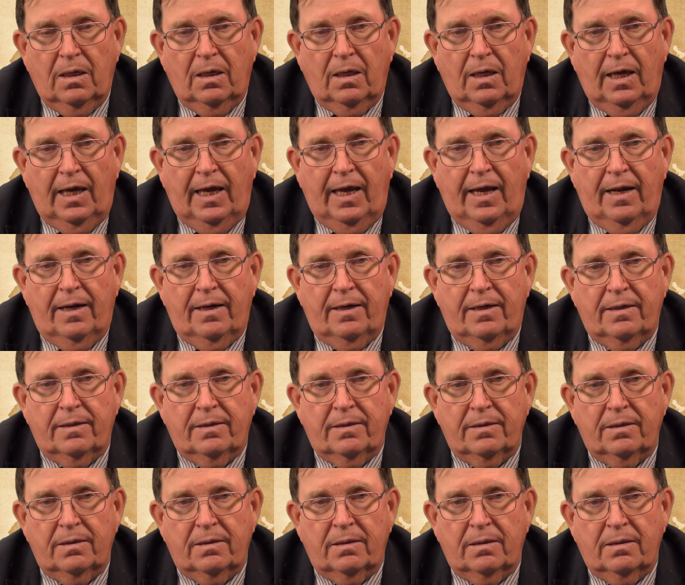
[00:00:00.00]

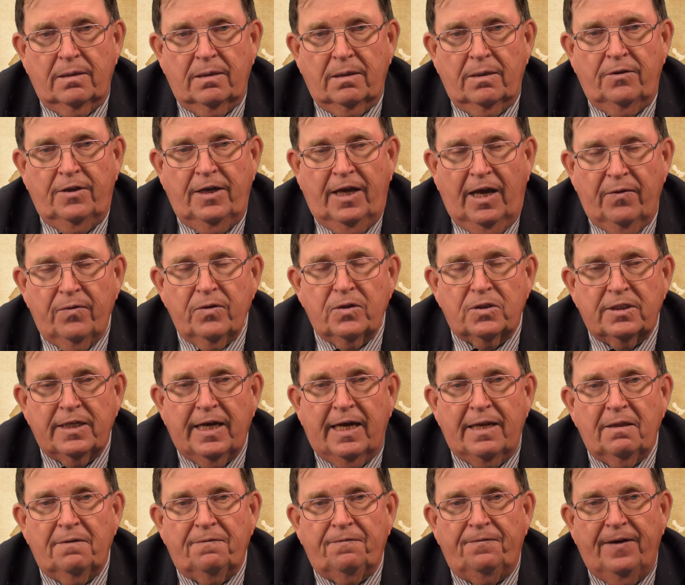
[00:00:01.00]
And the other
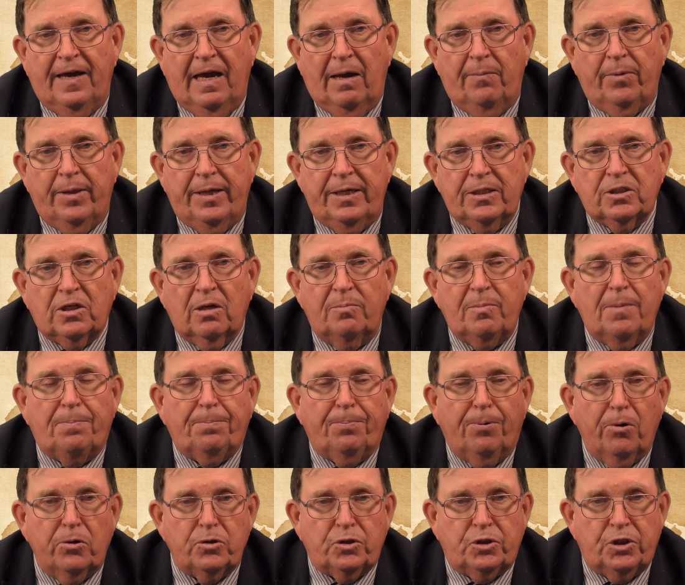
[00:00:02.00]
side of the family is going to be
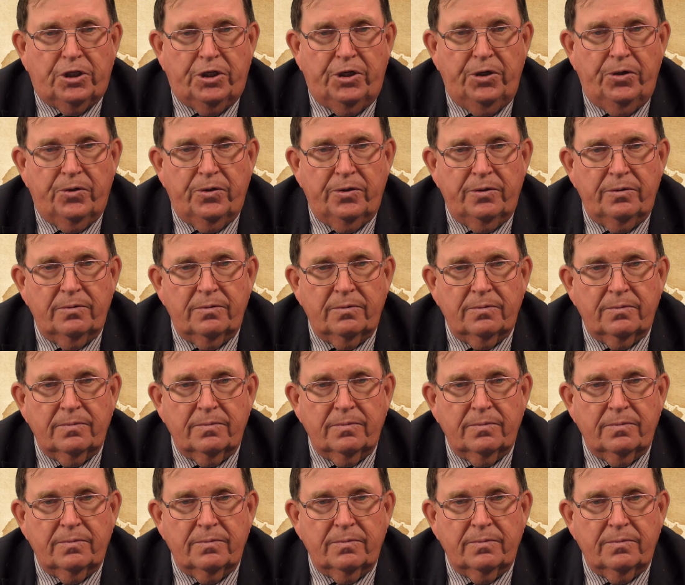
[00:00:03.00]
persecuted.